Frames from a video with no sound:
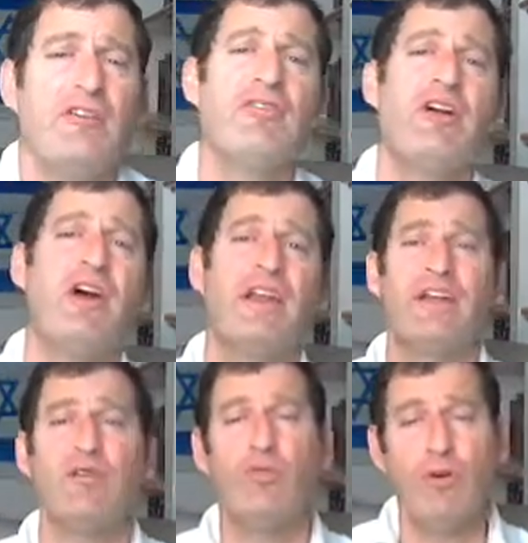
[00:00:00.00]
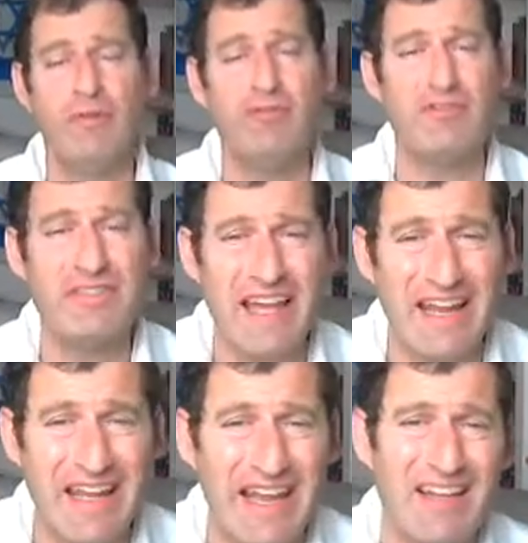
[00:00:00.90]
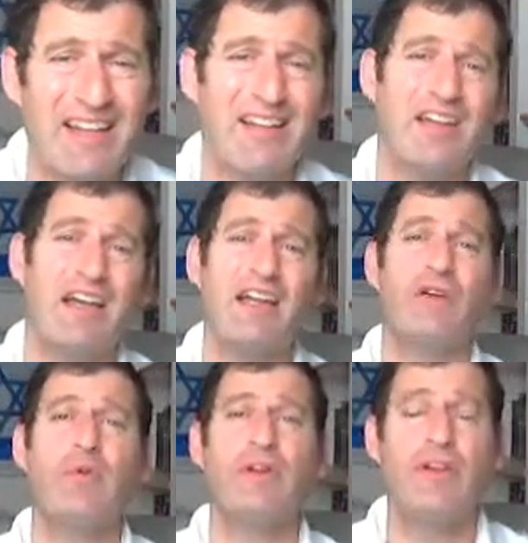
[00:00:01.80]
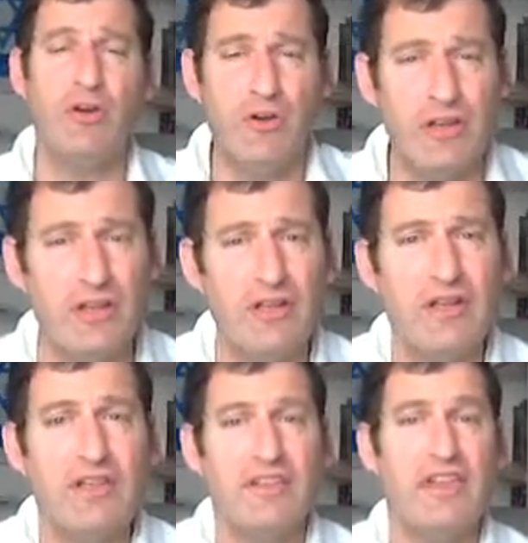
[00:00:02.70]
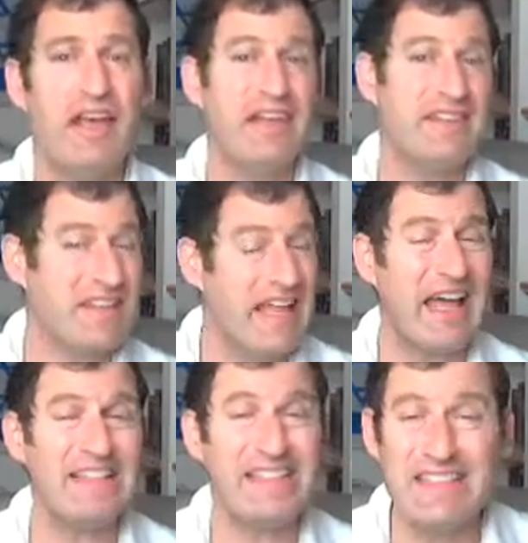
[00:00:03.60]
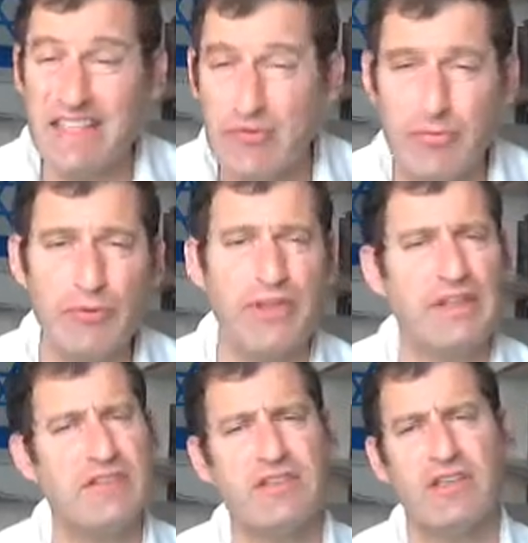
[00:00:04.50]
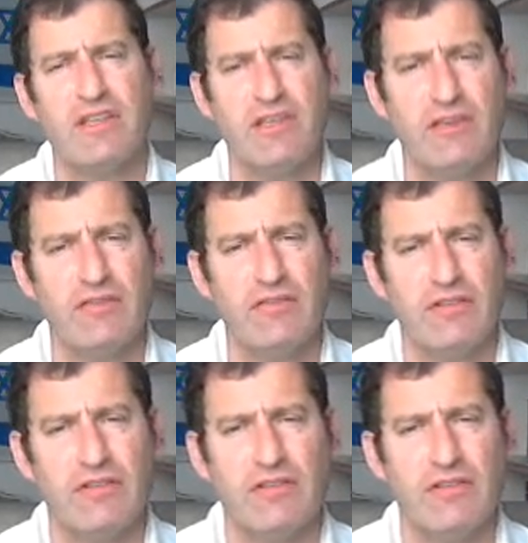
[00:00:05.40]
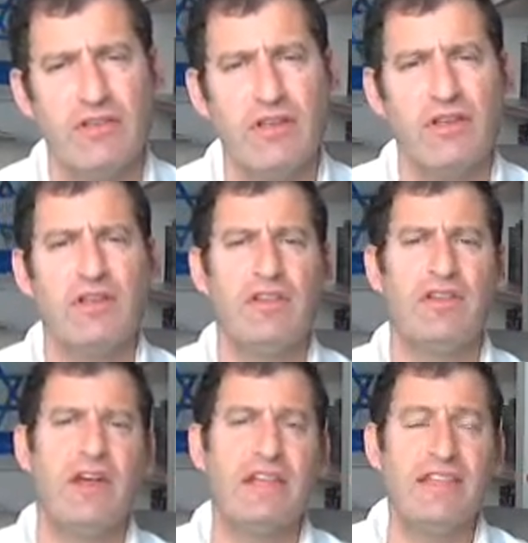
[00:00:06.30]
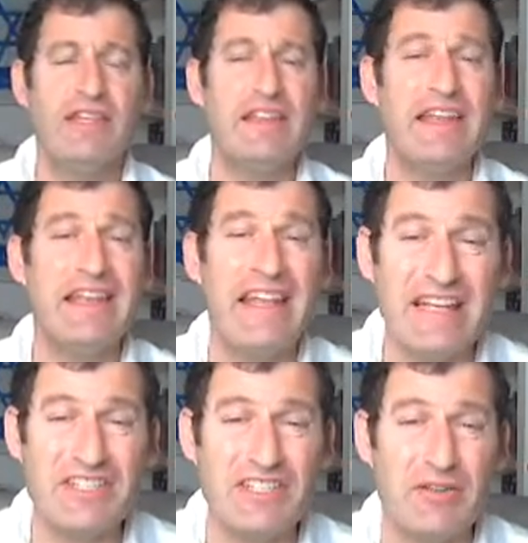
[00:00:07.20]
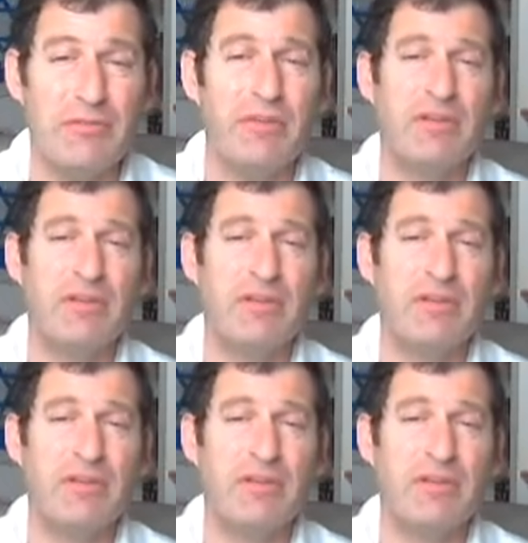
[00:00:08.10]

regarding woman reciting Hallel on Chanukah, we noted that it's not simple that there's a chiyuv. The idea that Nashim,